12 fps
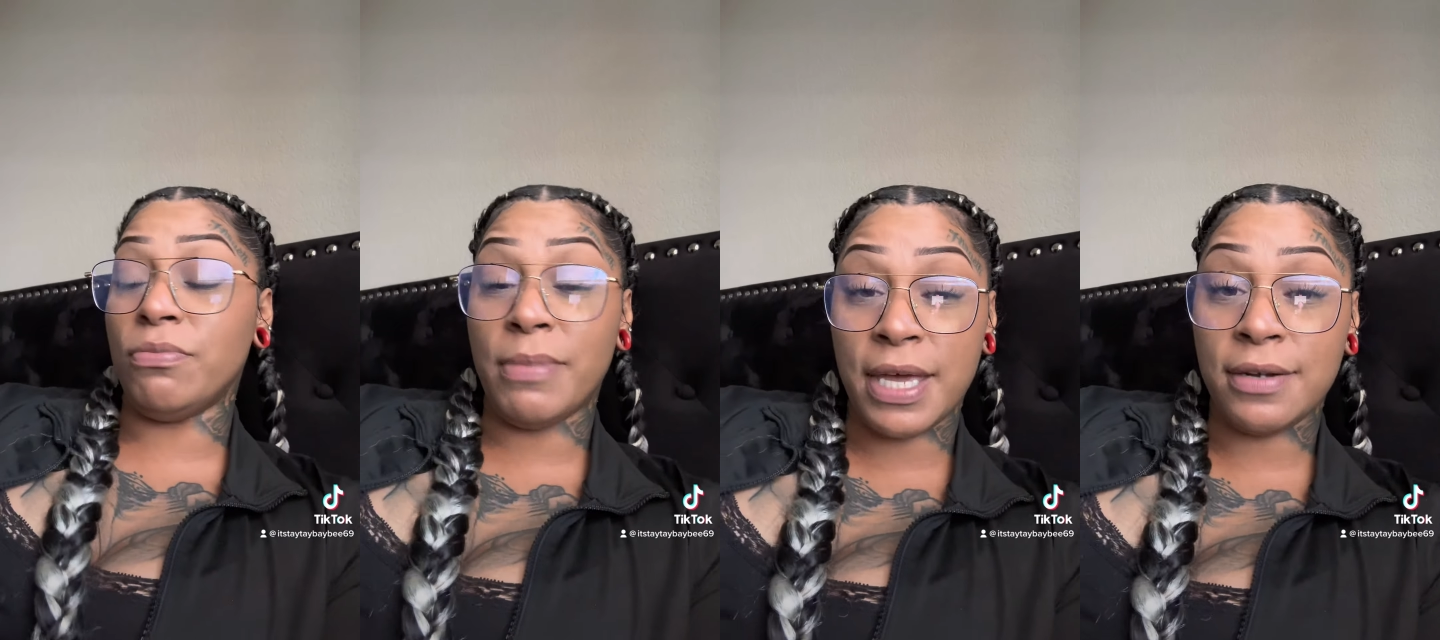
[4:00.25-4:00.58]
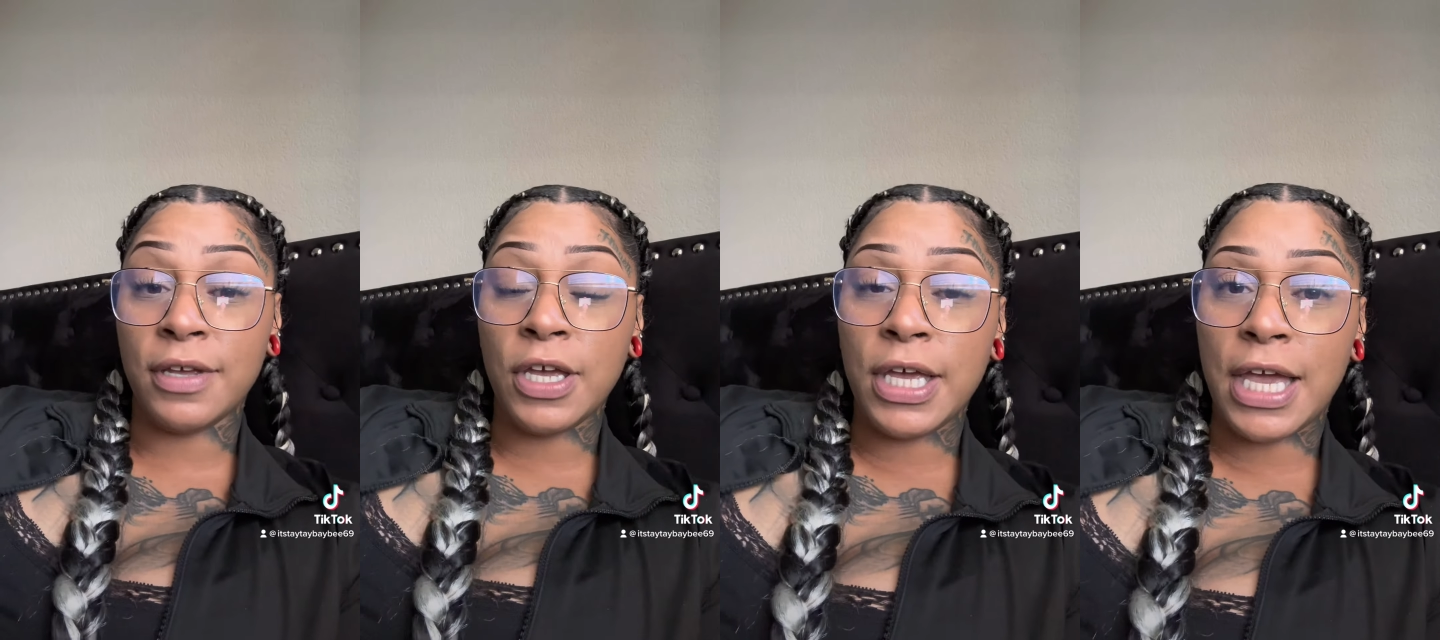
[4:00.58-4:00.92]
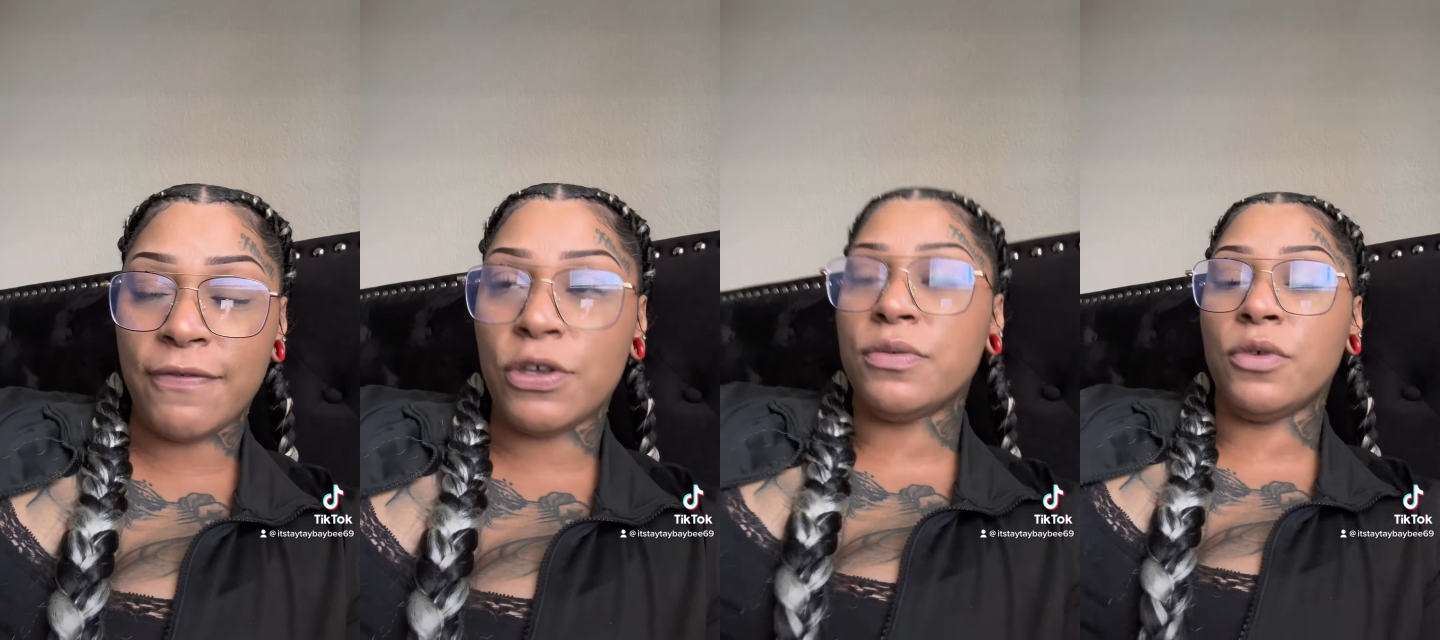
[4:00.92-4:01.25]
Men,
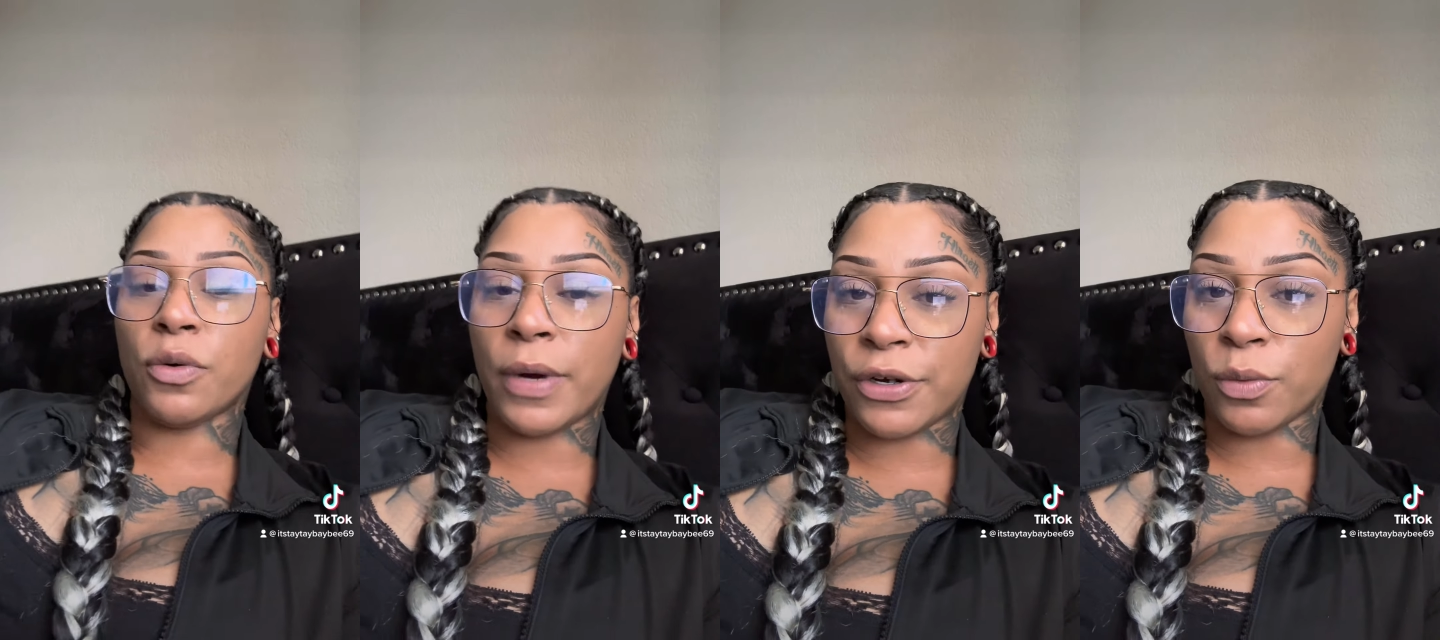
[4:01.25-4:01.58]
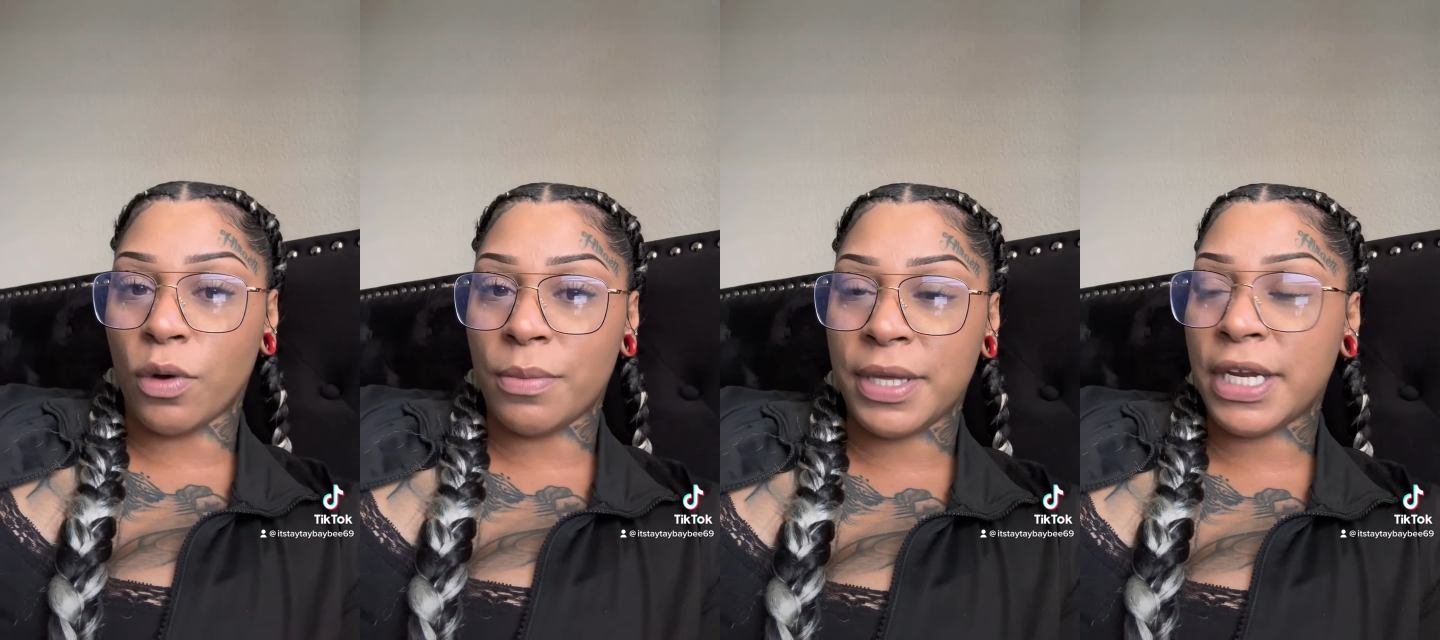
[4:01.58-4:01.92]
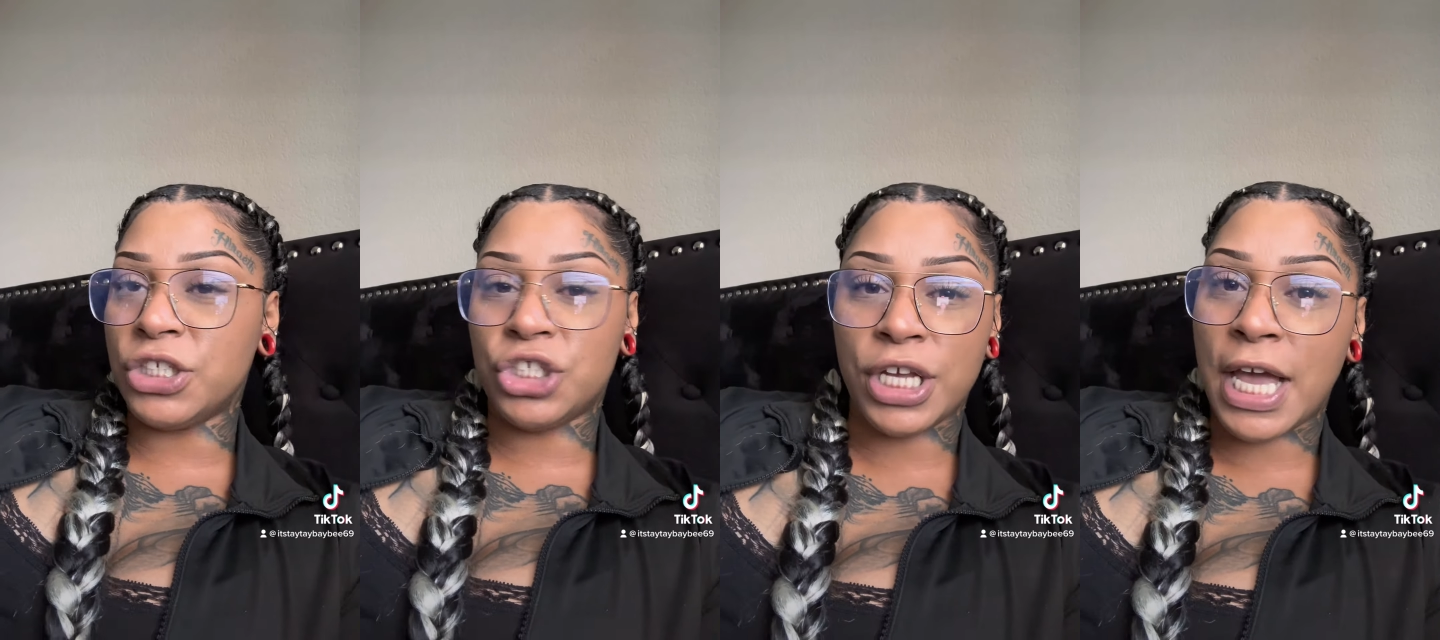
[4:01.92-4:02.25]
if you were around a woman
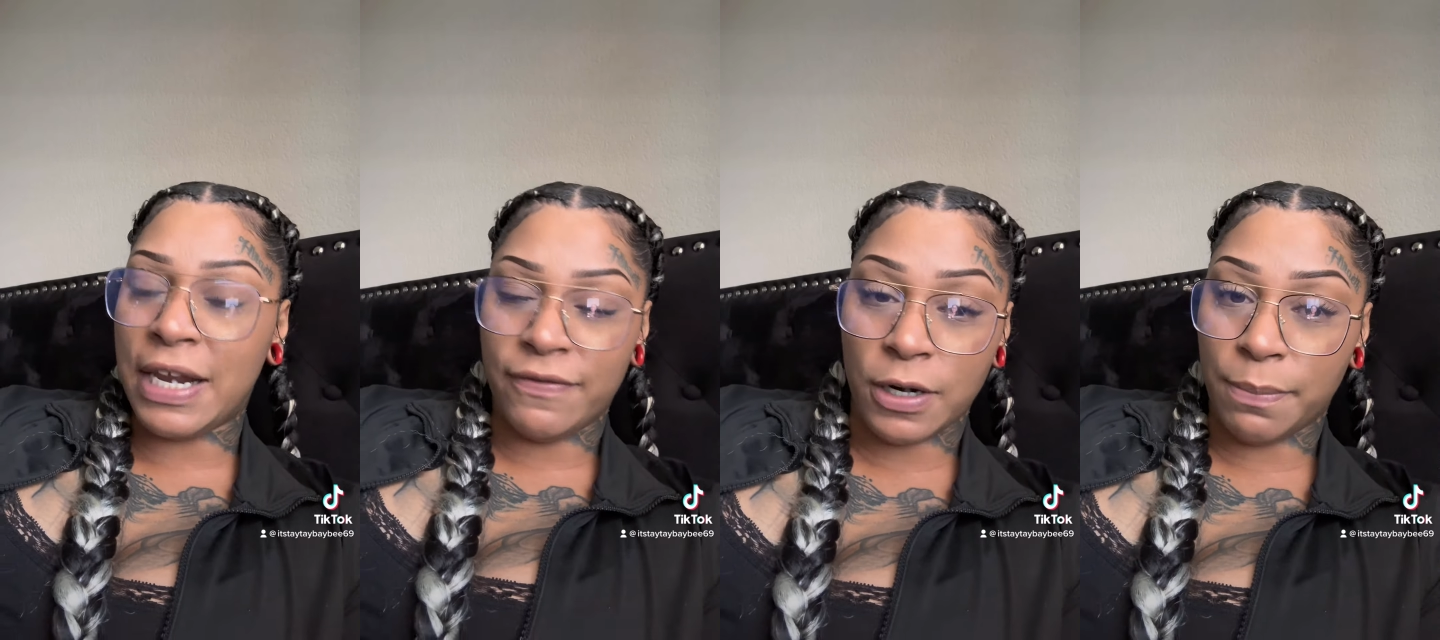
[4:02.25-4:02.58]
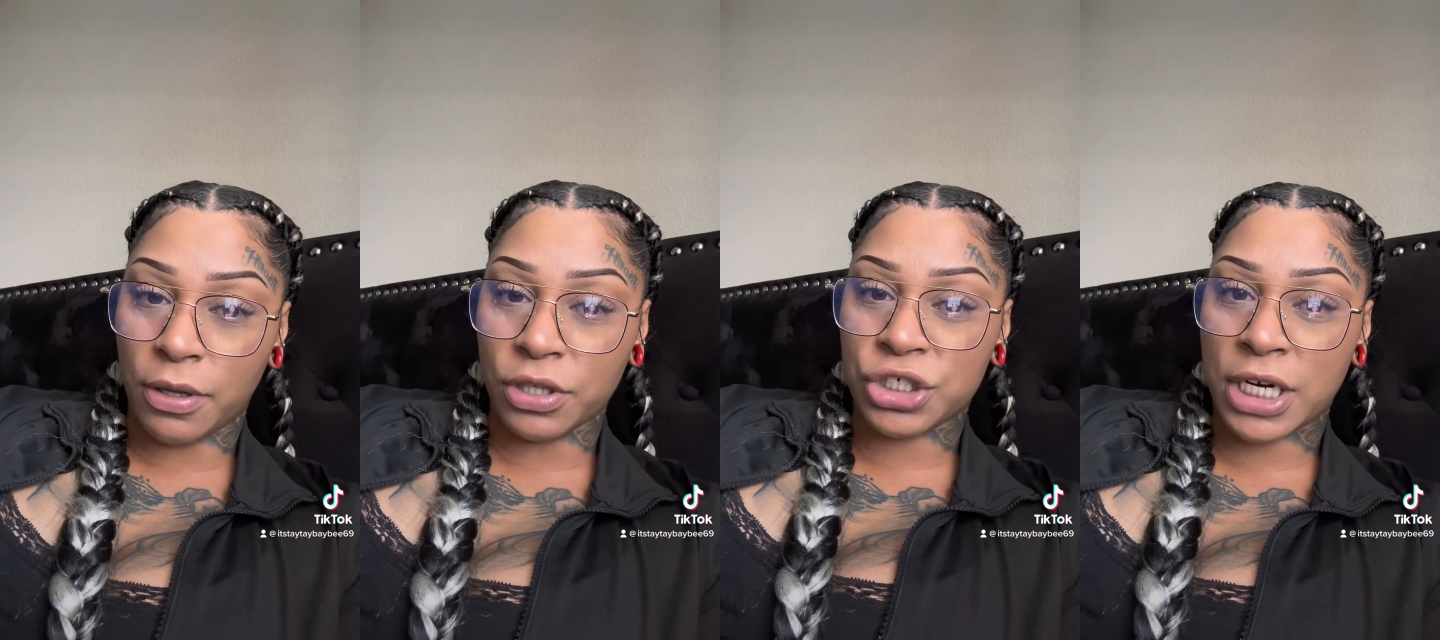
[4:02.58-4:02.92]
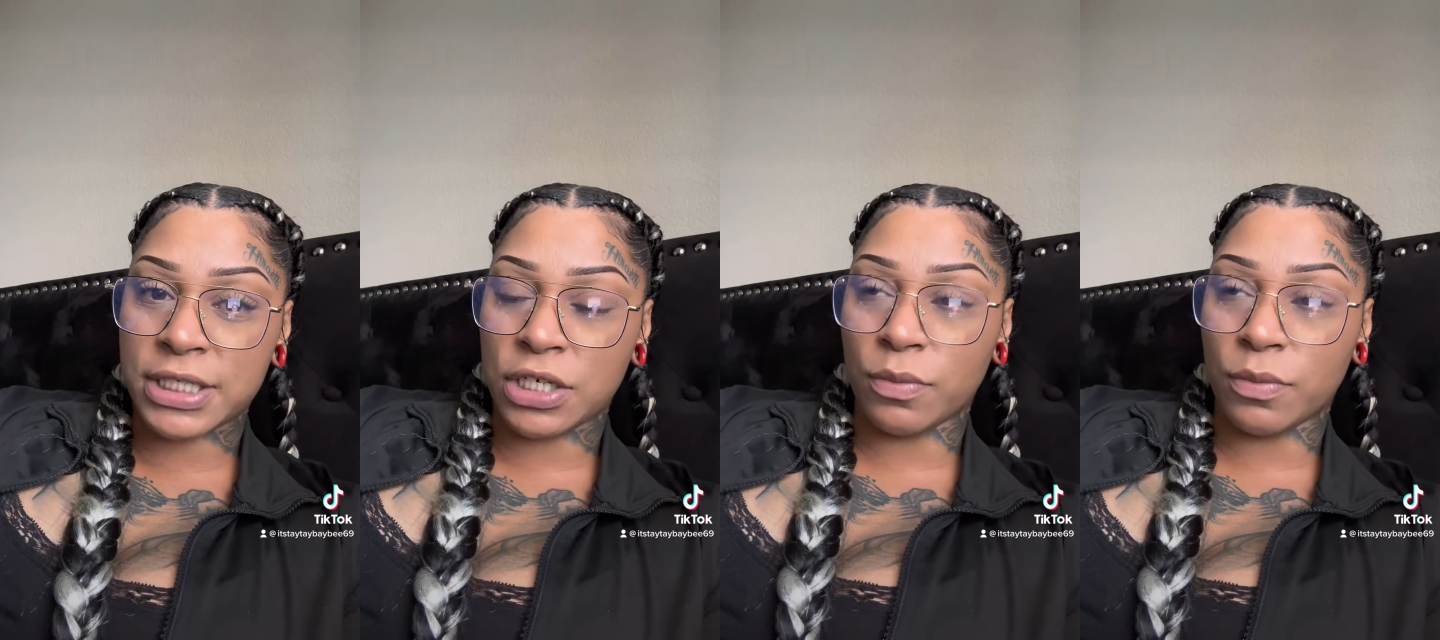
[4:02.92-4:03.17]
and she can't even apologize in